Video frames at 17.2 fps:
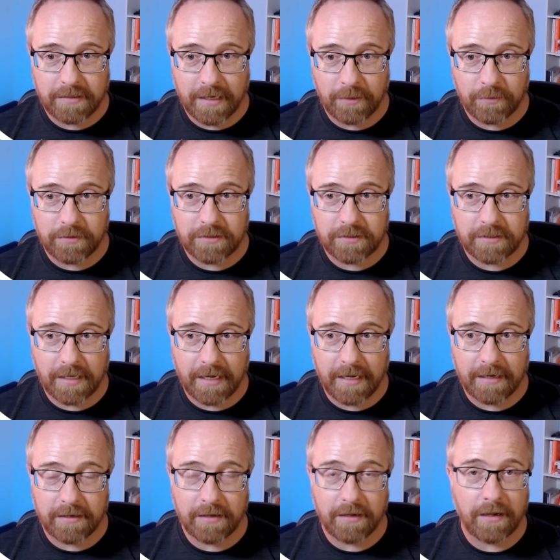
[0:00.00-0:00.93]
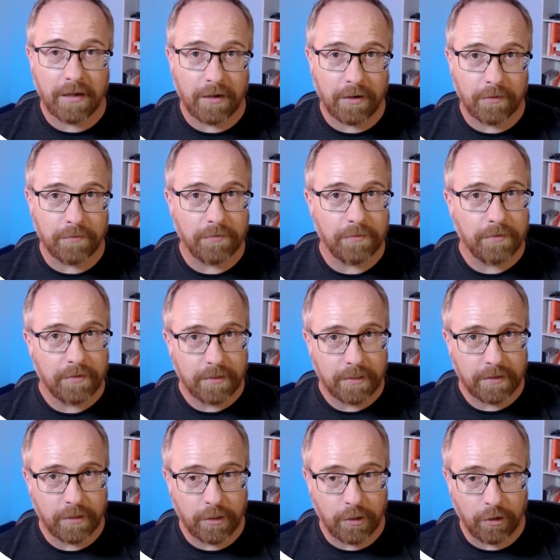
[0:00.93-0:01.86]
outside of
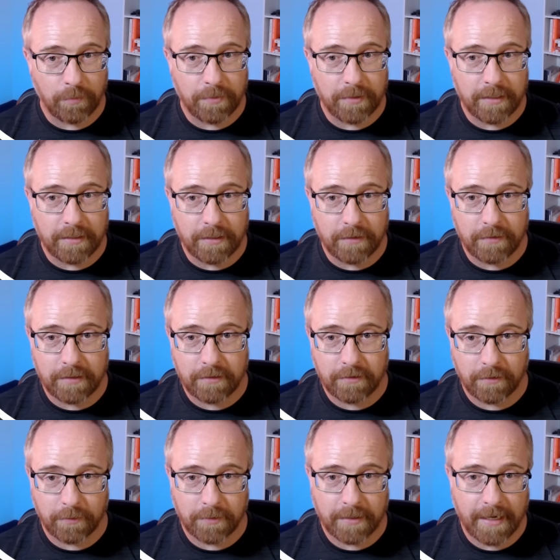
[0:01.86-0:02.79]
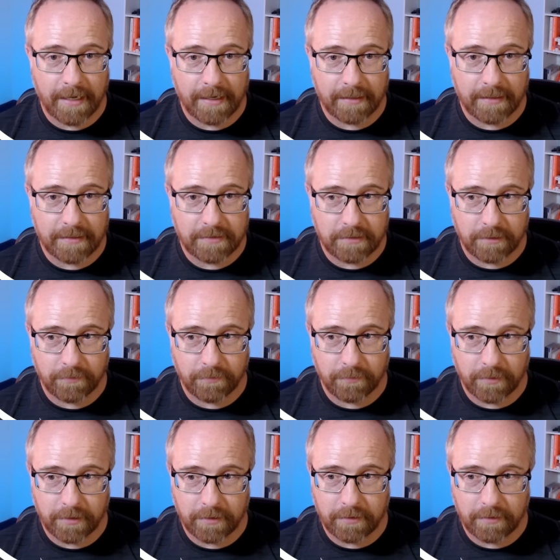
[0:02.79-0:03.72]
the European Union, although Canada has a different
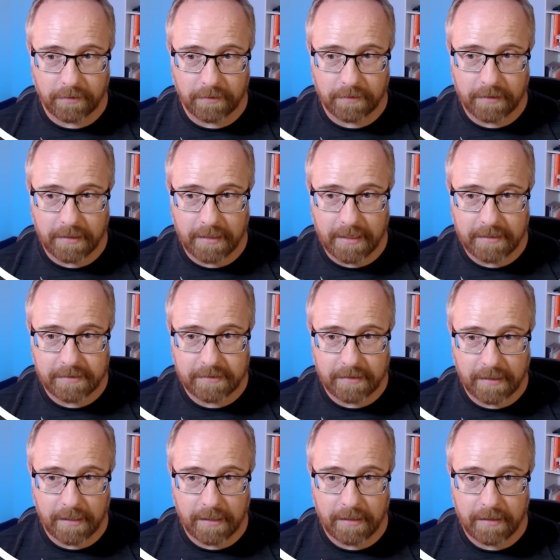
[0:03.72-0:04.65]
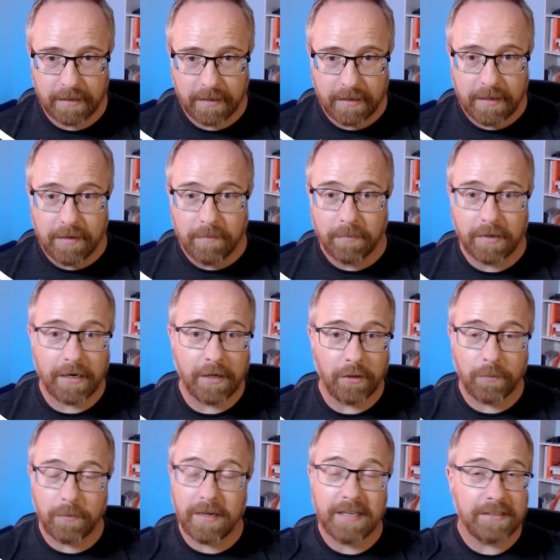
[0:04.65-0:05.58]
one called the ACA. But either
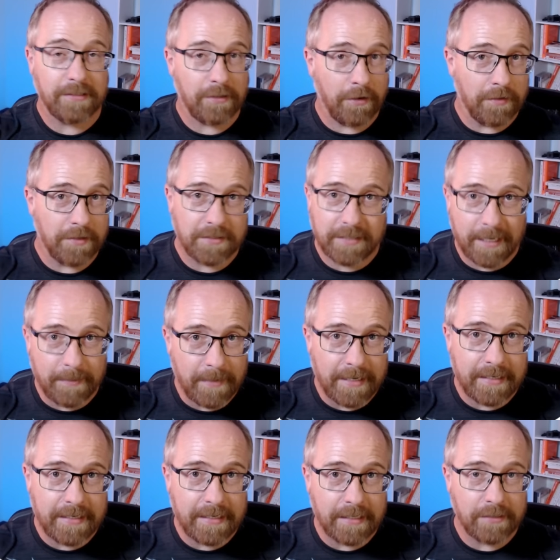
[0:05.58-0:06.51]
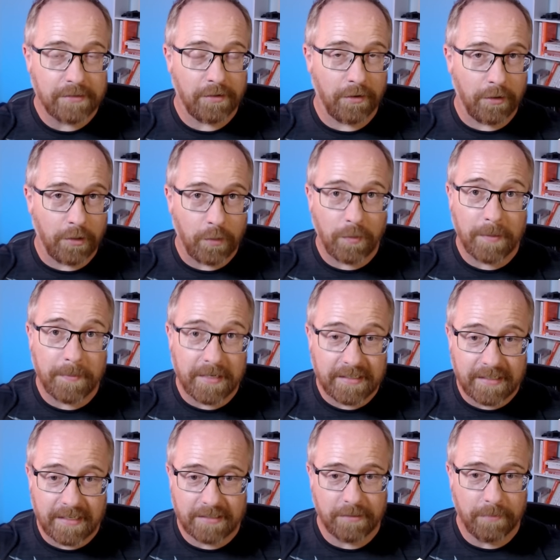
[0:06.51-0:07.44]
way, it's all the same idea. It's all web
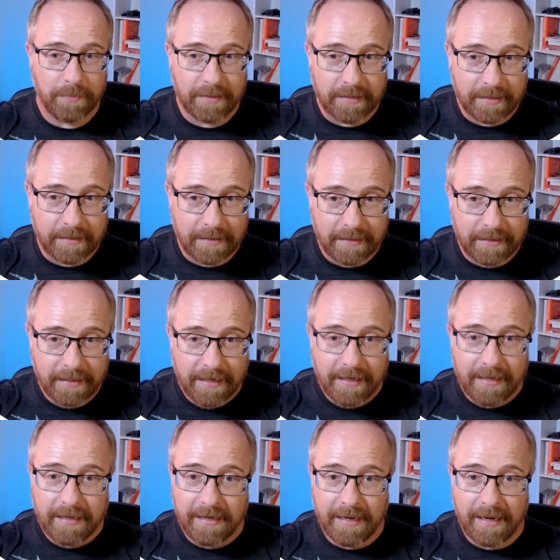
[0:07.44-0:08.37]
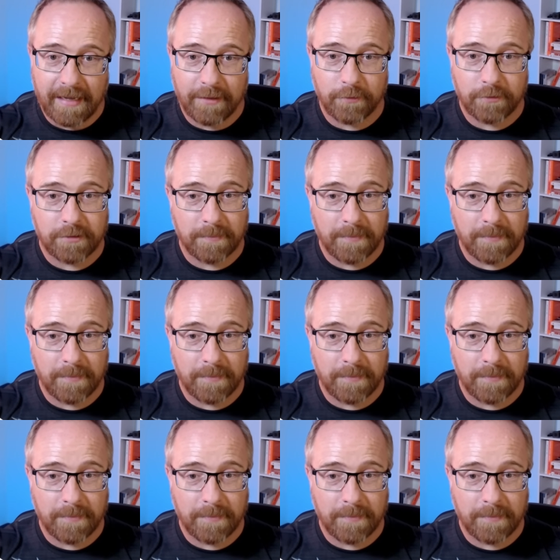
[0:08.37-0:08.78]
accessibility. And there's some